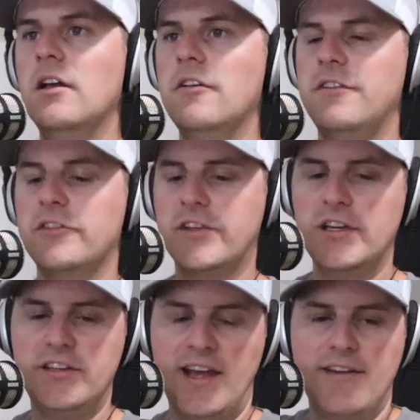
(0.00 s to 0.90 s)
feels
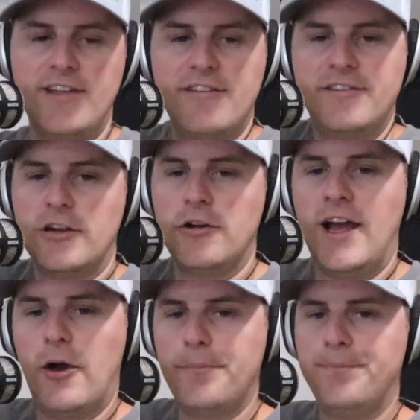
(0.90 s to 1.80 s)
good to have that figured
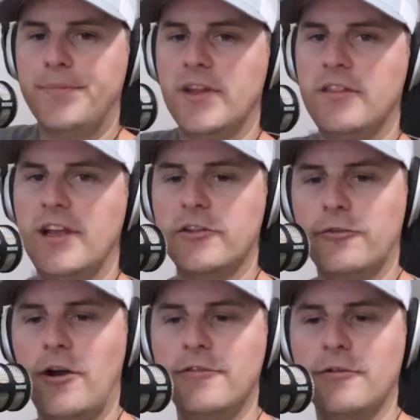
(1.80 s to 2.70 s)
out. Thanks,
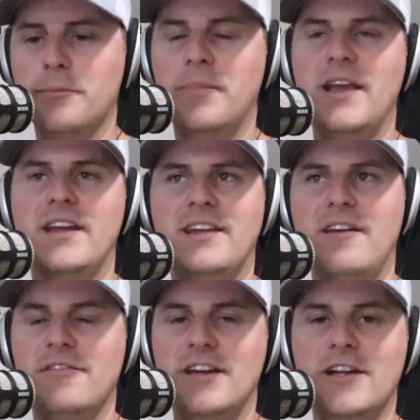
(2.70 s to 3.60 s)
Ron, for making that
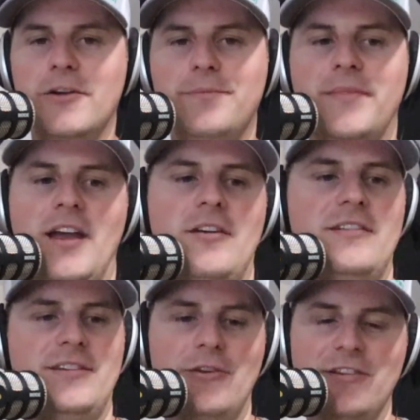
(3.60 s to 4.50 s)
video. I don't
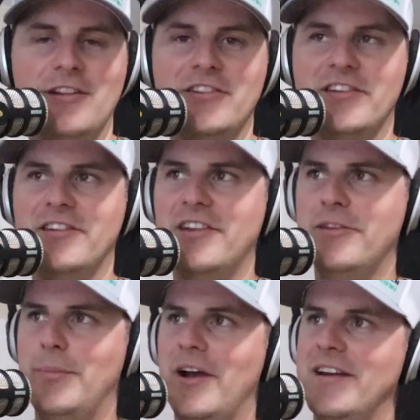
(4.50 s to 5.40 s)
even know if he listens to this
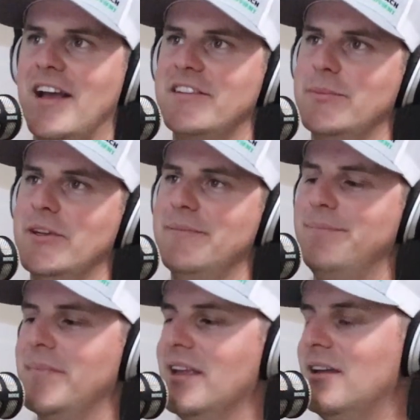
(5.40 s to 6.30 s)
podcast, but
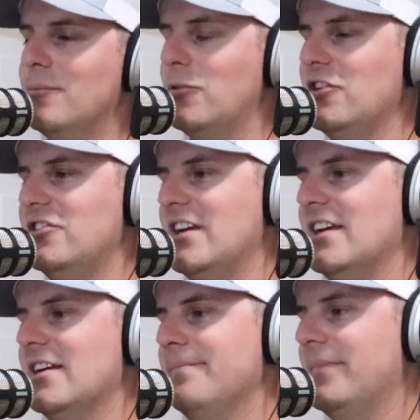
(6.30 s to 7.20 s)
appreciate
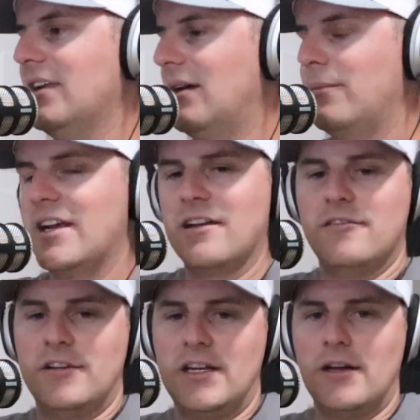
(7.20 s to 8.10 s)
you. I'm making a
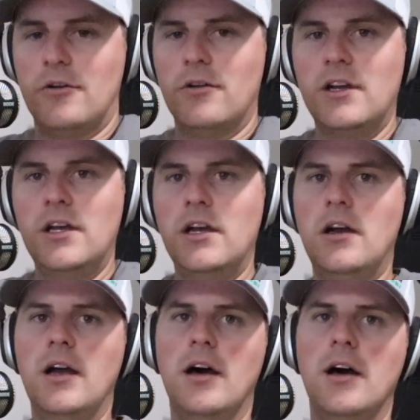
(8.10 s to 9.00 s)
video
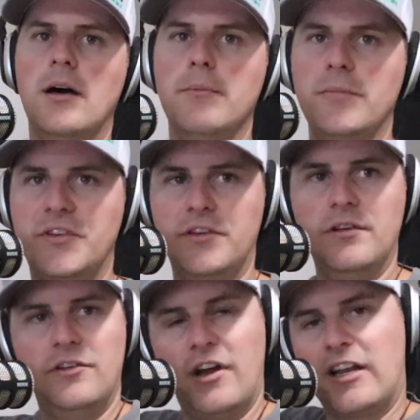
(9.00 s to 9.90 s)

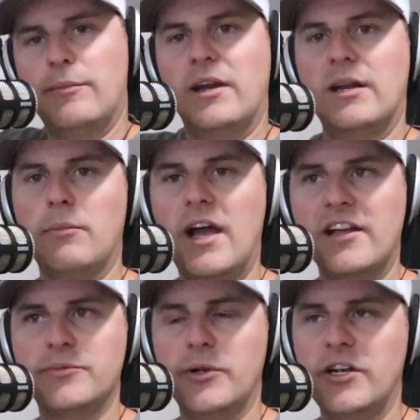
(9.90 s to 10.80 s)
documenting my
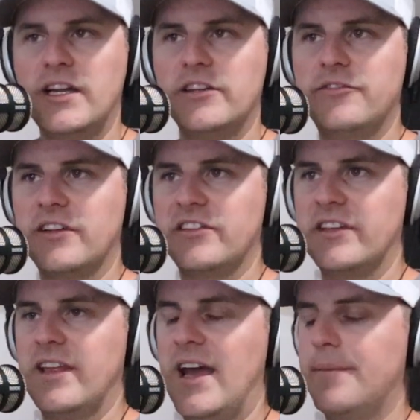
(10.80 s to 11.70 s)
experience
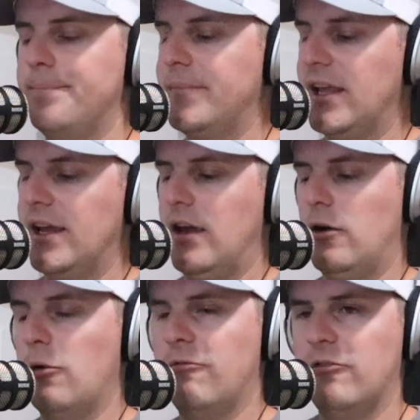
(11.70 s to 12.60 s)
fixing that, and
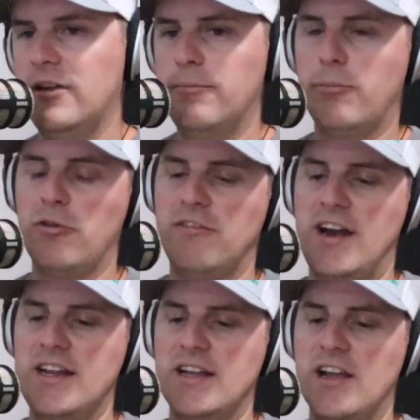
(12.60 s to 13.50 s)
hopefully
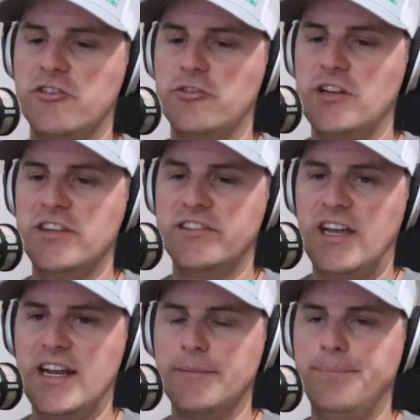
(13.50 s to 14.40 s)
providing extra
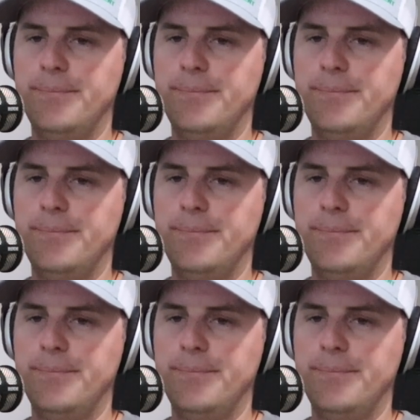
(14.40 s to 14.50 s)
insight